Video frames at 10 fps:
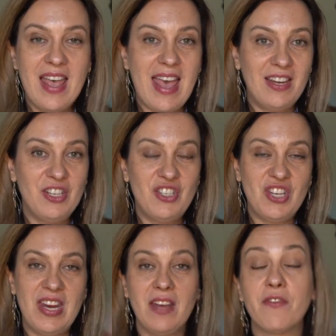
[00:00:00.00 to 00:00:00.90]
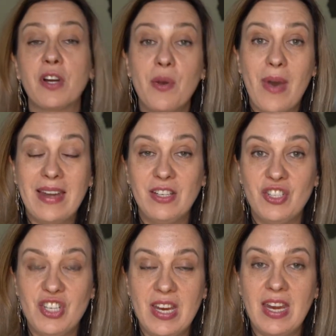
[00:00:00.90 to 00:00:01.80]
energy, Virgo
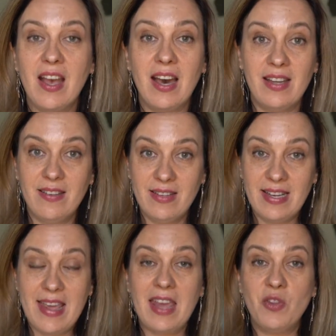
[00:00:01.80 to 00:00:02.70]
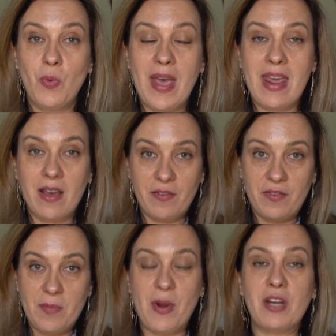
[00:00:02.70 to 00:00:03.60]
energy, the gateway of
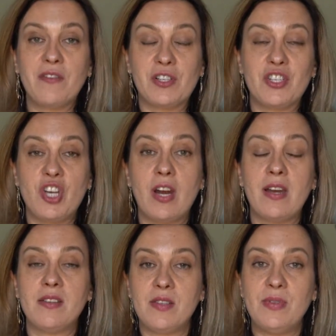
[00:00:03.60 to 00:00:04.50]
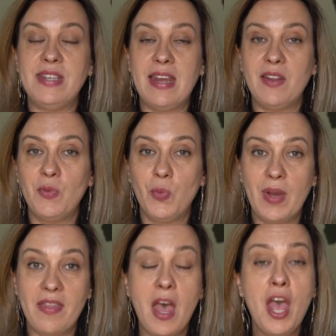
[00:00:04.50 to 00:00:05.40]
the part of her chart associated
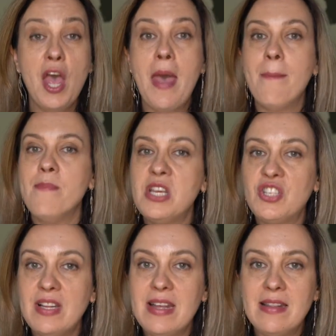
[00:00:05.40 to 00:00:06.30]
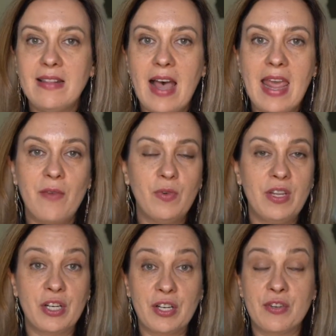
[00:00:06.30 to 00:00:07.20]
with mission in life, with
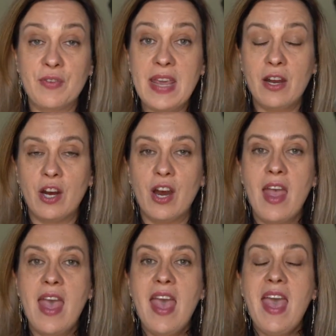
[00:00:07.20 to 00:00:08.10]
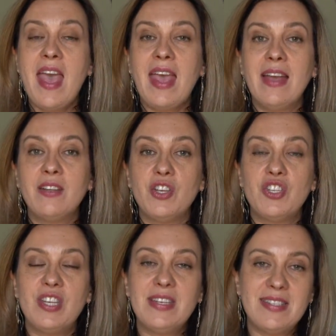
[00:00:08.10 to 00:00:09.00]
her career. And
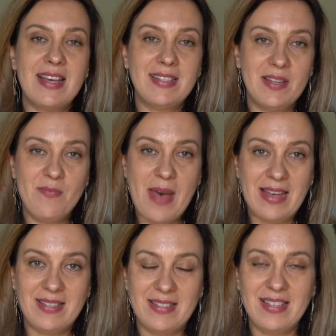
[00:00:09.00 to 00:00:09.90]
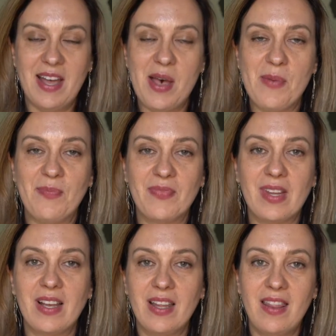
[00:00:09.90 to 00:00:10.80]
she says it best,
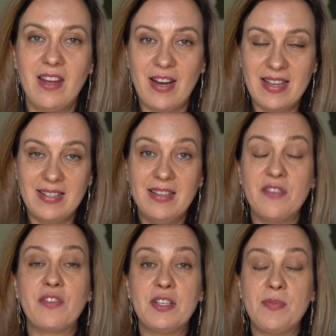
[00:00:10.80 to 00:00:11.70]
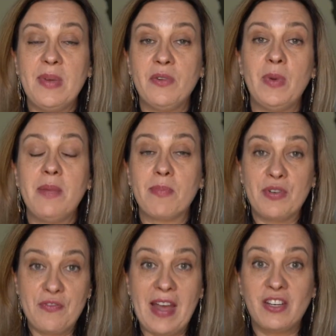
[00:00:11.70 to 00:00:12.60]
there is a difference between
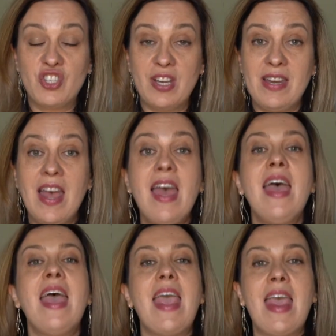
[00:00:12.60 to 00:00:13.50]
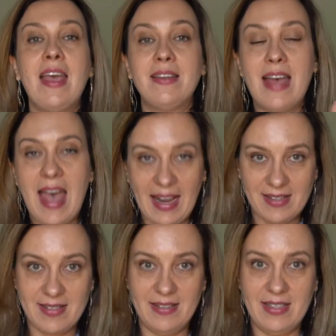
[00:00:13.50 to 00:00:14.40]
perfection and
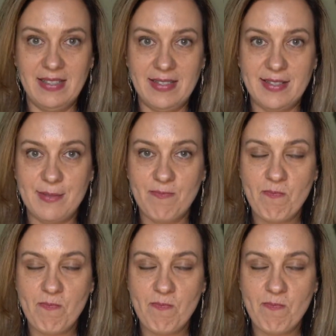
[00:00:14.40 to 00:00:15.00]
excellence.